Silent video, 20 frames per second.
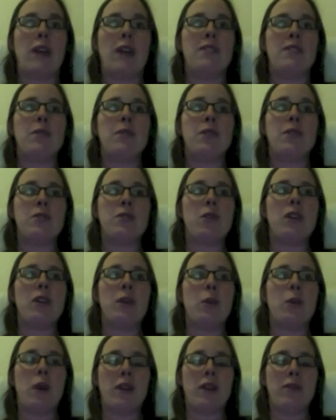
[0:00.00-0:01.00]
So there's only
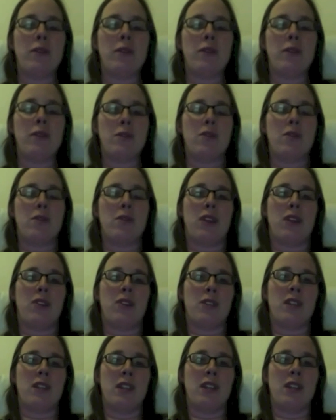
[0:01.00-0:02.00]
one of those three flavors
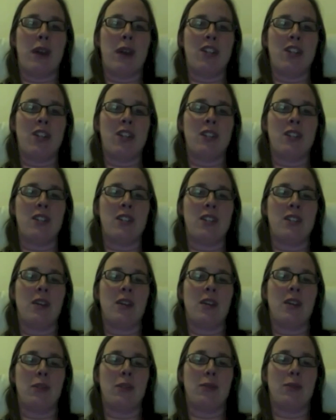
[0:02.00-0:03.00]
can you actually see
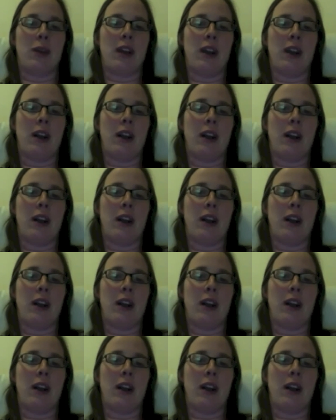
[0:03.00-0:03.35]
with radar,